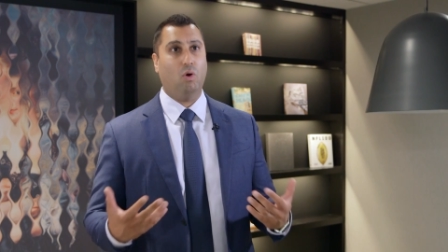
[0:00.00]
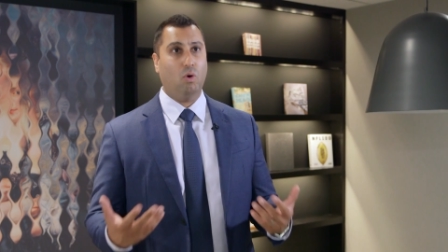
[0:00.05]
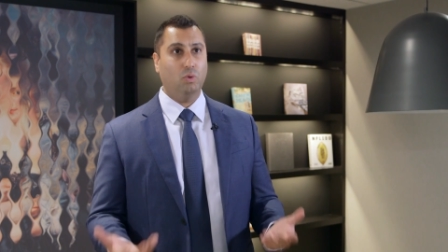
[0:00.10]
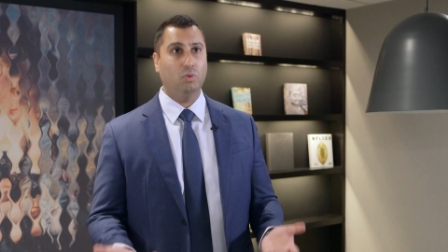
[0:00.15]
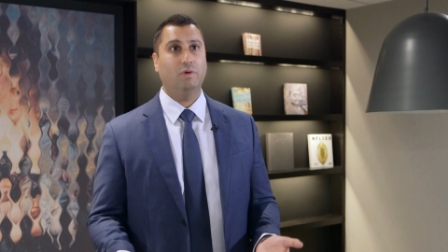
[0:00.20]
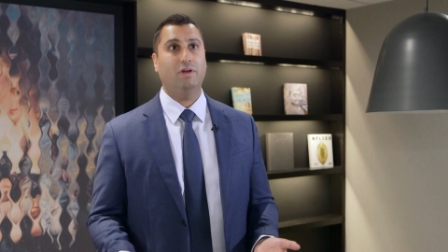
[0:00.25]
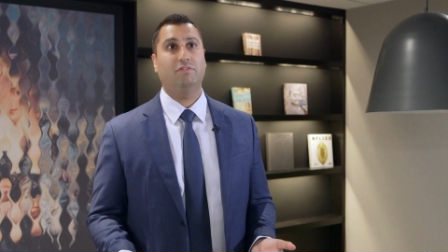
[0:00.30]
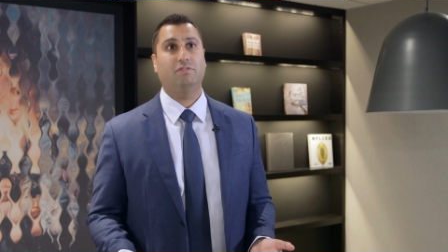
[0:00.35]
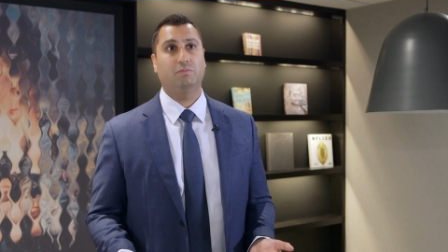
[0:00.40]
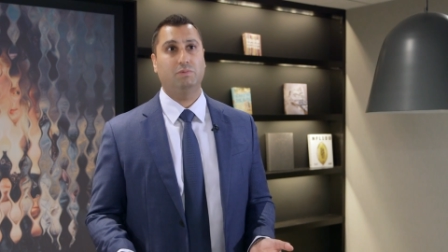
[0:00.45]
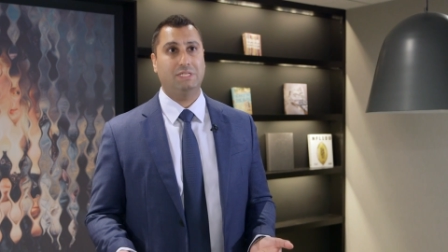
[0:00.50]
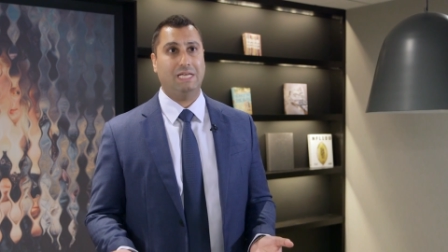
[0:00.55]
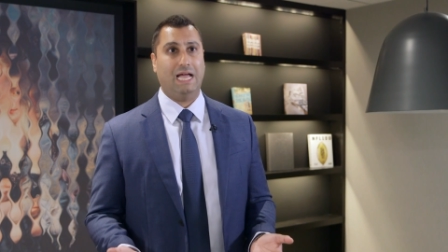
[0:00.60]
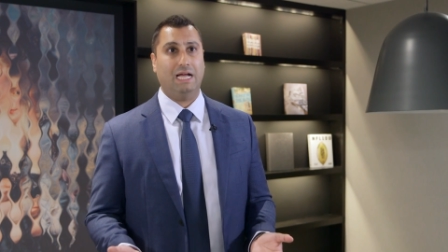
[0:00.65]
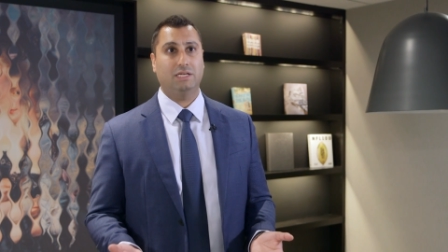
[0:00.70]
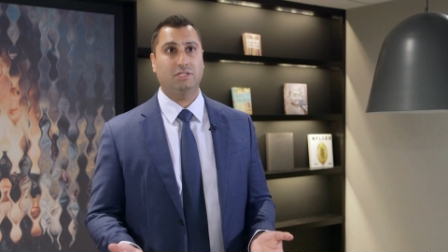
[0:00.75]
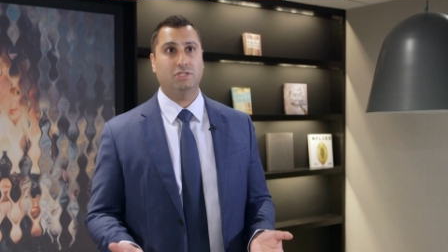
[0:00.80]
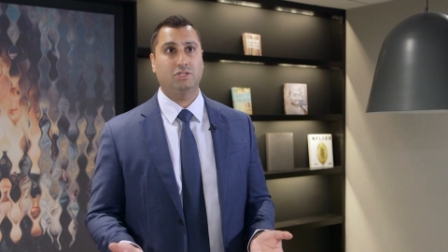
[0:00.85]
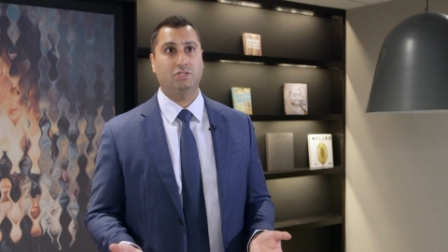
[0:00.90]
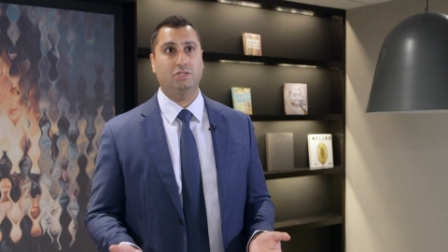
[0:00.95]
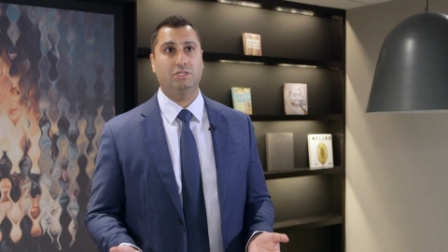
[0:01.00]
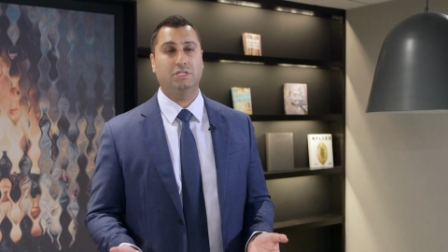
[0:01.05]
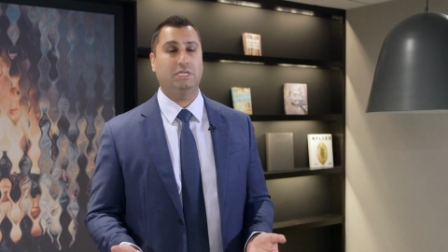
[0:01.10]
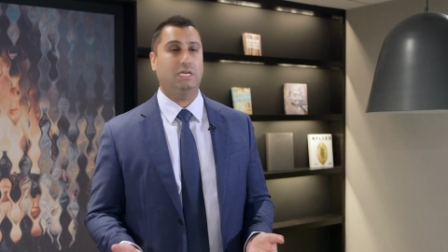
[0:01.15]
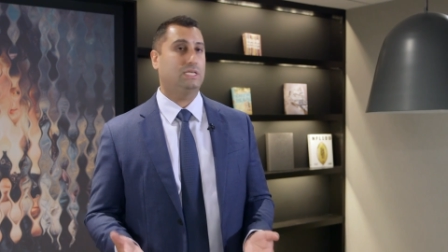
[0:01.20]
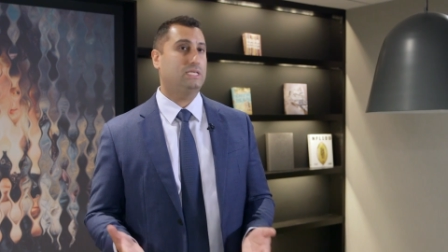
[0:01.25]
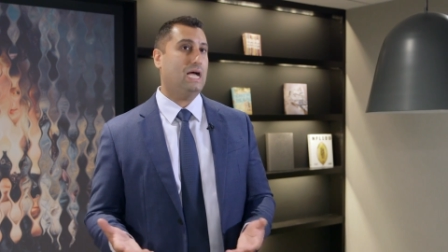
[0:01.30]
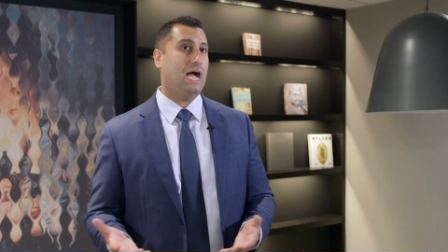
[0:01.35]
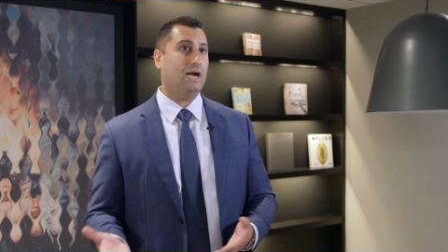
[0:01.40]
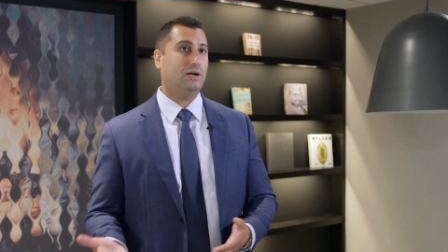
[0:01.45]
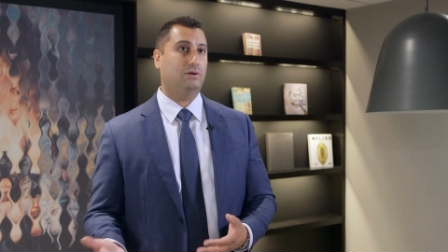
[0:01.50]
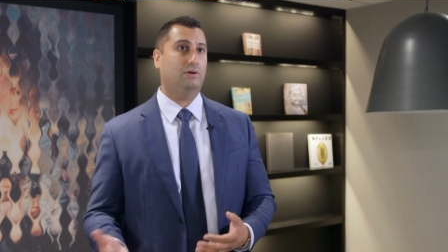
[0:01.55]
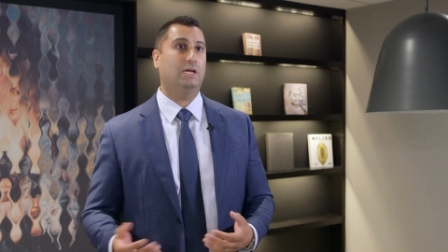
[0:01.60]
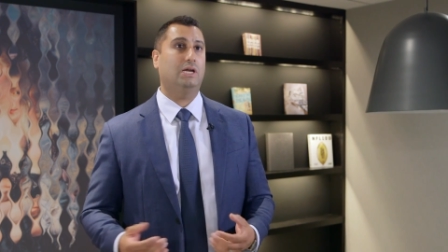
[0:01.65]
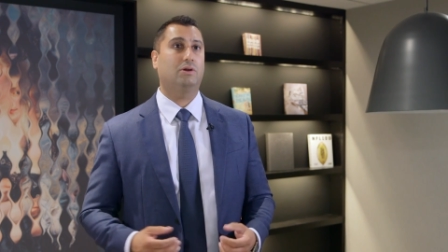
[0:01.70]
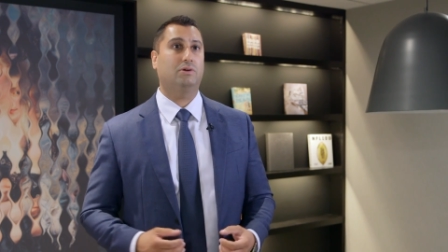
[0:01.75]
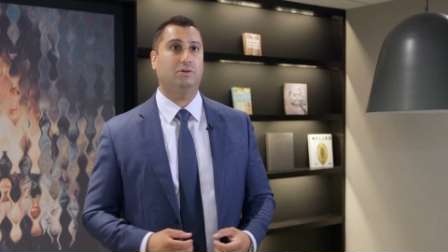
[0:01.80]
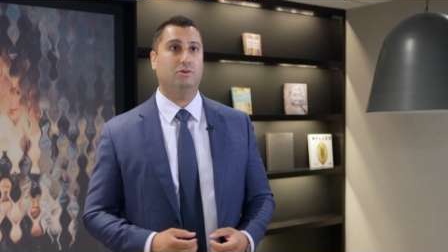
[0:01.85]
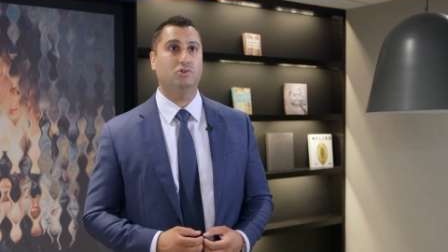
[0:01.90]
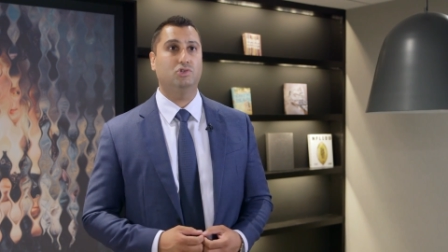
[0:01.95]
all the way from Texas to see a doctor
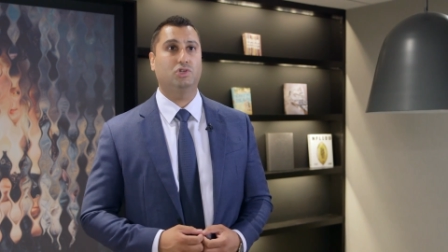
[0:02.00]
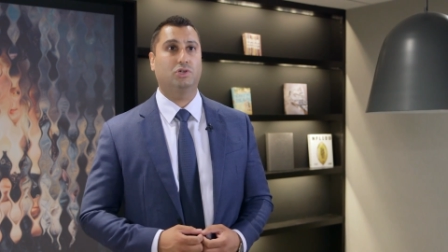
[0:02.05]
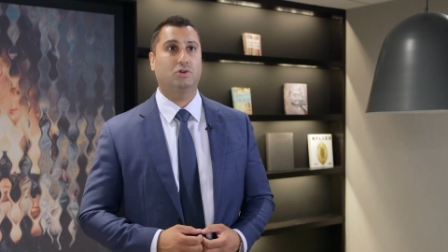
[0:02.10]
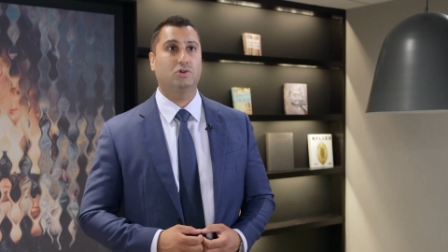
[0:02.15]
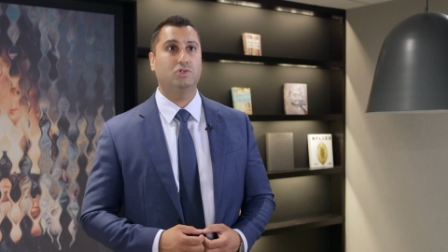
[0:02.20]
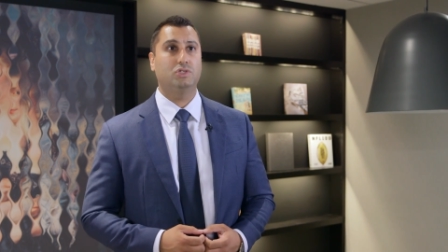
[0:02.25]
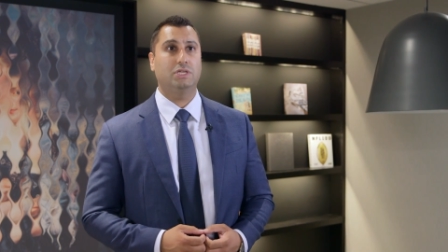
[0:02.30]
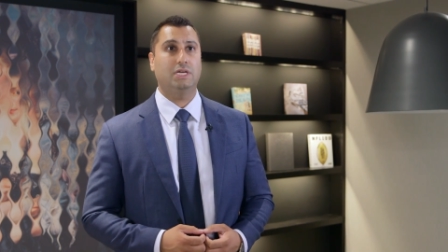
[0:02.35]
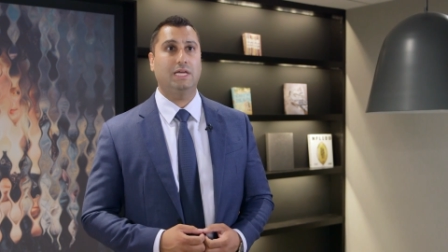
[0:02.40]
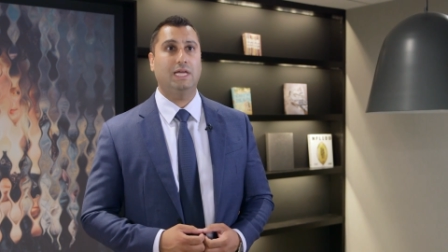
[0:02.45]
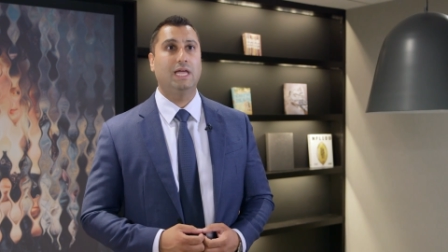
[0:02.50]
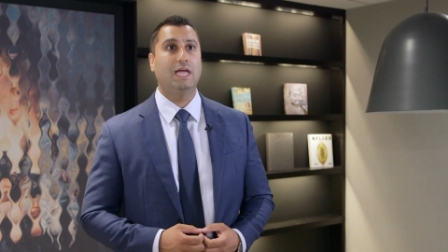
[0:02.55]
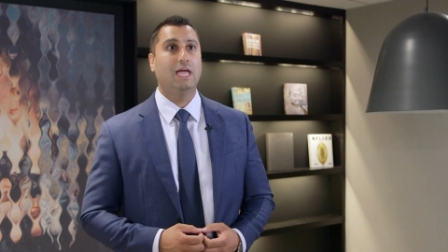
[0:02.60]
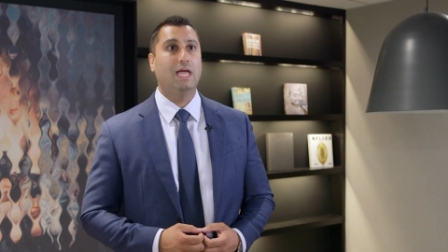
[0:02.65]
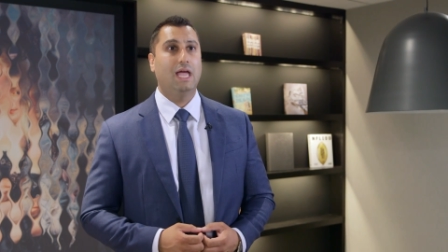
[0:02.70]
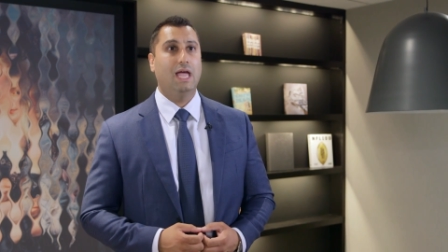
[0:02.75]
here in New Jersey.